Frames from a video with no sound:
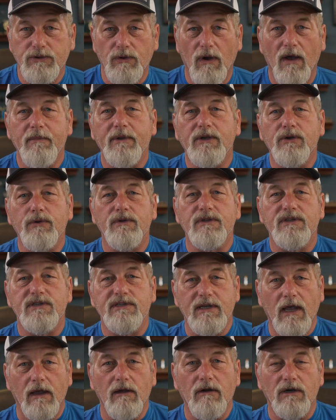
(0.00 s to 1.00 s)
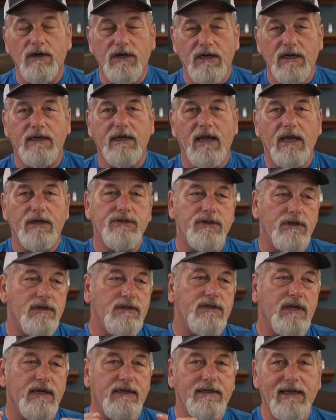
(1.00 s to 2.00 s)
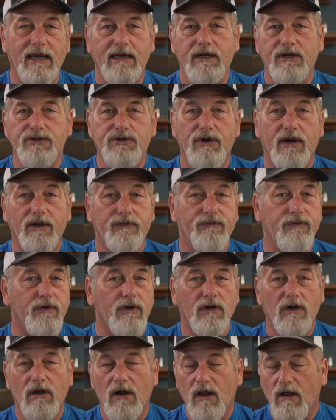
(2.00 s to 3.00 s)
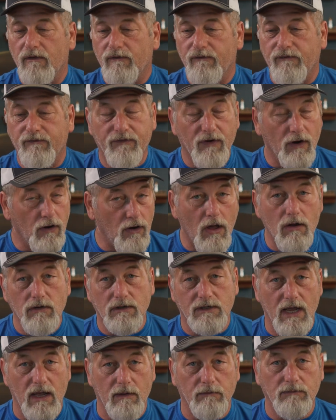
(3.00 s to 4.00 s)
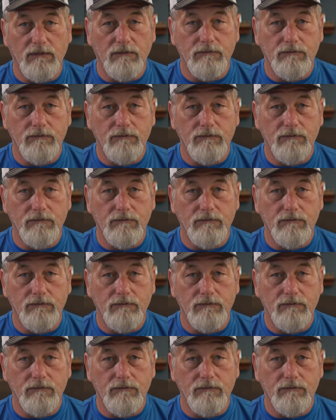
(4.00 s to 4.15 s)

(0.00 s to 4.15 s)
So I've been doing cellular connections and data transfer for a long time